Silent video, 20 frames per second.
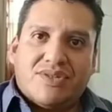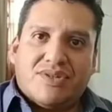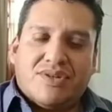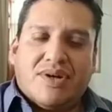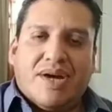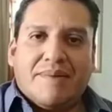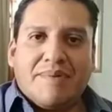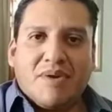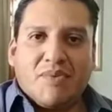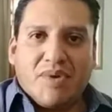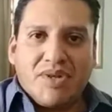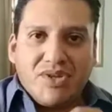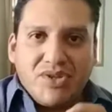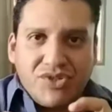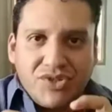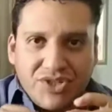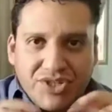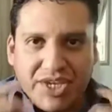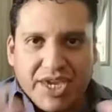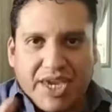You know, I mean, when
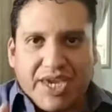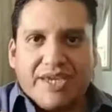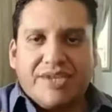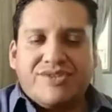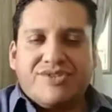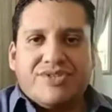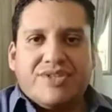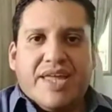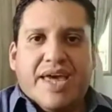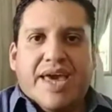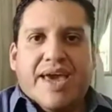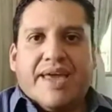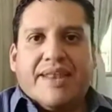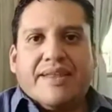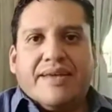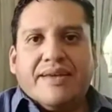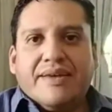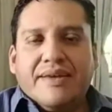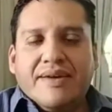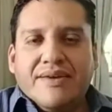you change
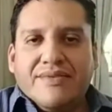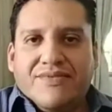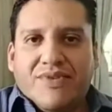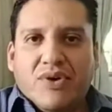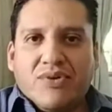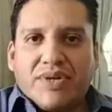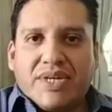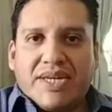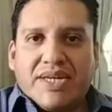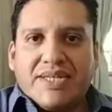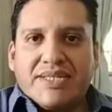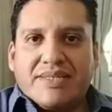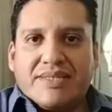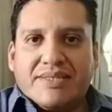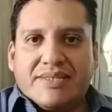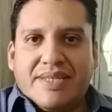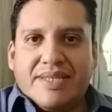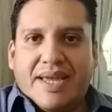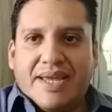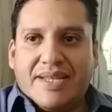that focus,
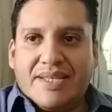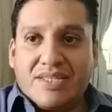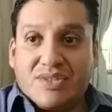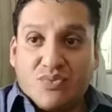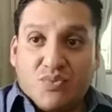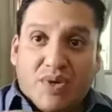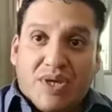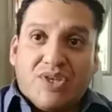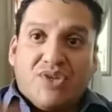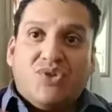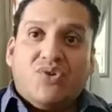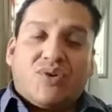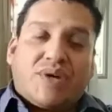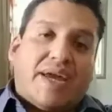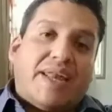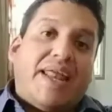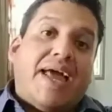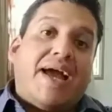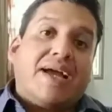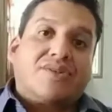then it's when you
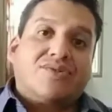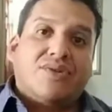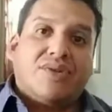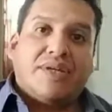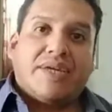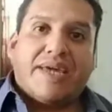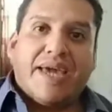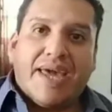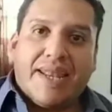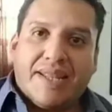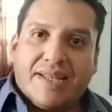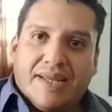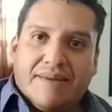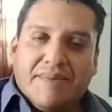can actually get it.